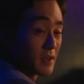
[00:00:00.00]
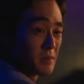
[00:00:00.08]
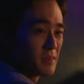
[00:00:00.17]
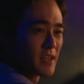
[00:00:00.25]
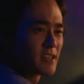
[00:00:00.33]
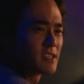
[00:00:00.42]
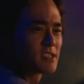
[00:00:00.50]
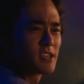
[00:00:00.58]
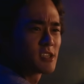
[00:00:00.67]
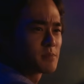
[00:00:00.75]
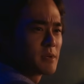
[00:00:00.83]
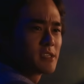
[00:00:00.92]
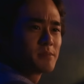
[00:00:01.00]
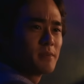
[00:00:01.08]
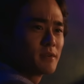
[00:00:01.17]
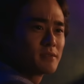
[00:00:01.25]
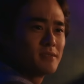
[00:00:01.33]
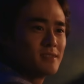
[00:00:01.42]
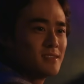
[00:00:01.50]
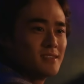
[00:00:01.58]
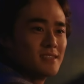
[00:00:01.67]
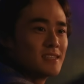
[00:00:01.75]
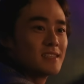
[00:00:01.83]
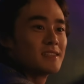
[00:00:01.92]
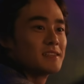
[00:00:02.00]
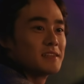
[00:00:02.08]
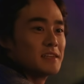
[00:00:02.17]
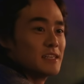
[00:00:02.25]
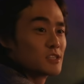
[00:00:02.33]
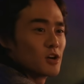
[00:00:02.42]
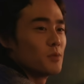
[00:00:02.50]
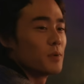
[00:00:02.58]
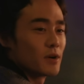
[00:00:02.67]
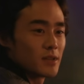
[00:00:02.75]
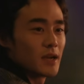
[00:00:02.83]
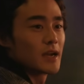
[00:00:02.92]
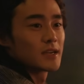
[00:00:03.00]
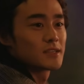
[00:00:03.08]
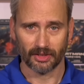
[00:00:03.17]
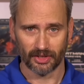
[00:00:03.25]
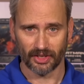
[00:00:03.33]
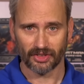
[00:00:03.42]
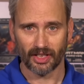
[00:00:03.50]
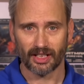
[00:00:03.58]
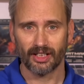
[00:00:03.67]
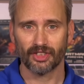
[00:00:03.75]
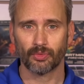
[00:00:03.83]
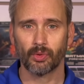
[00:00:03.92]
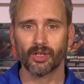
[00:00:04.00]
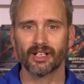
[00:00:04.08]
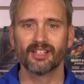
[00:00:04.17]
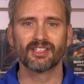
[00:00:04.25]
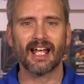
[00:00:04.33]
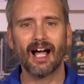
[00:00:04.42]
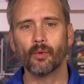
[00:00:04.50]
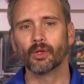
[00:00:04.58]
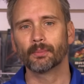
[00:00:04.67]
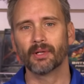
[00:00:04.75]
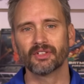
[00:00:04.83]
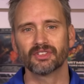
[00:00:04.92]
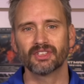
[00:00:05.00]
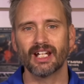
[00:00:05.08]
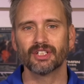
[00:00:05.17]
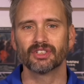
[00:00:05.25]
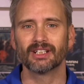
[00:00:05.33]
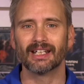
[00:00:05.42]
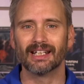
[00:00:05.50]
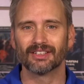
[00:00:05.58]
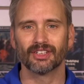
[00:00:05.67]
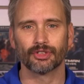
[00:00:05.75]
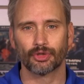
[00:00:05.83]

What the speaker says: I'm letting the suspense build. It's all part of the act. Just like his work, his outward presentation isn't